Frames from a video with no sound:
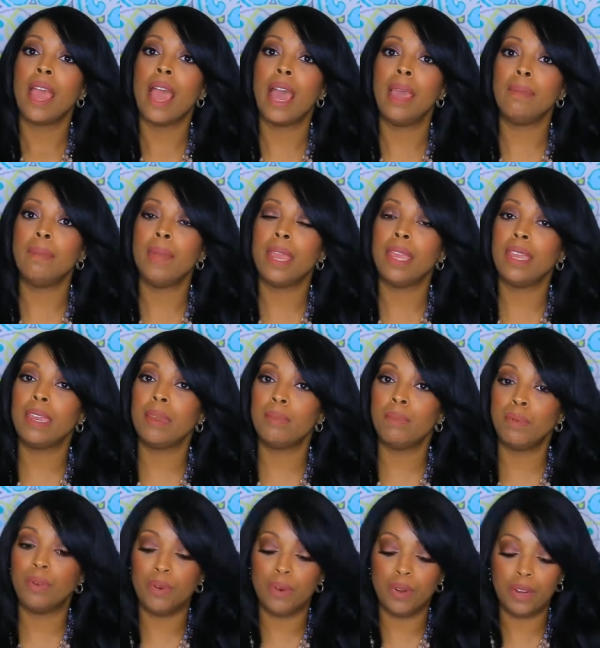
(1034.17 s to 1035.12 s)
I may
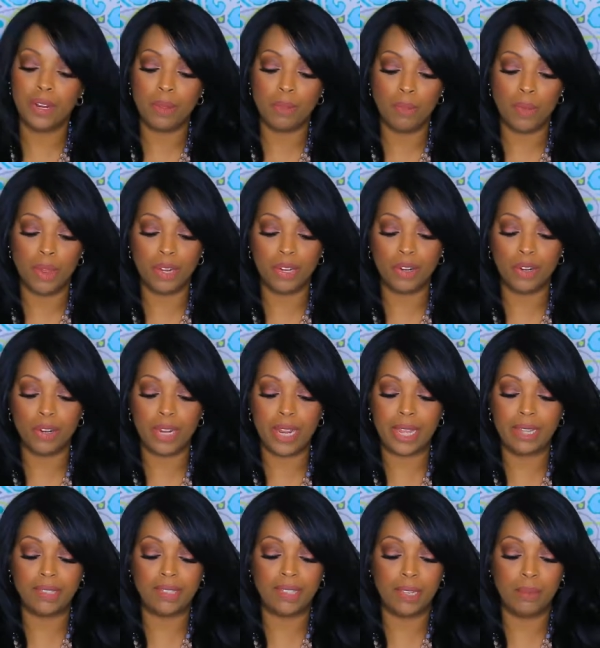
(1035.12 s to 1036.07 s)
get bored and want to
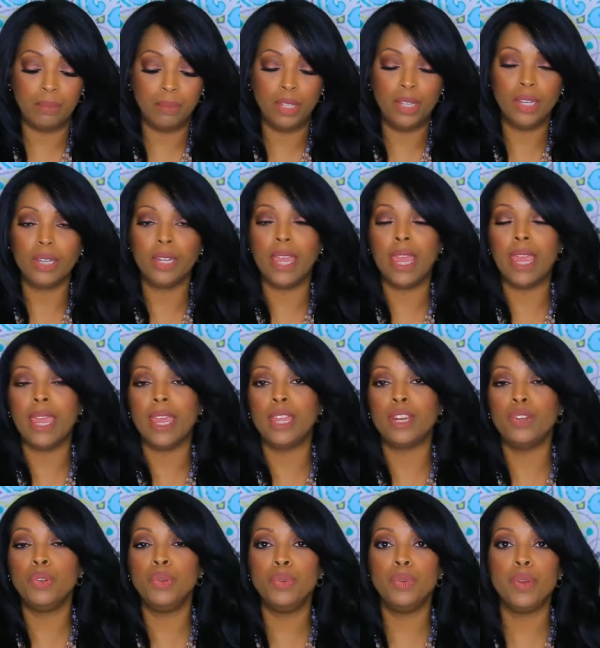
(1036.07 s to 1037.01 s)
create some look,
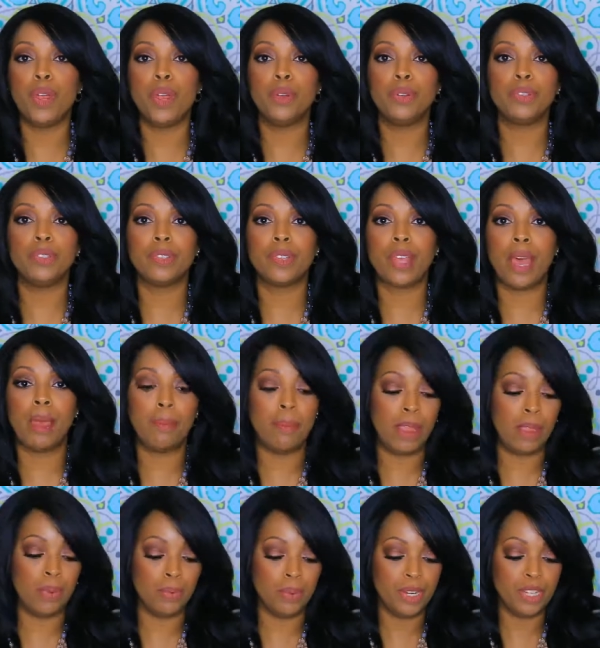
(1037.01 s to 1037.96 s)
and who knows, I
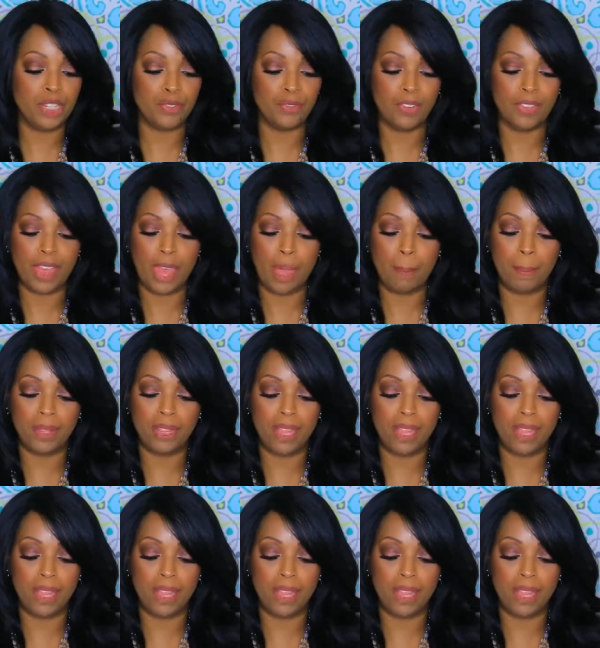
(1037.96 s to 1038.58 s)
may reach for that.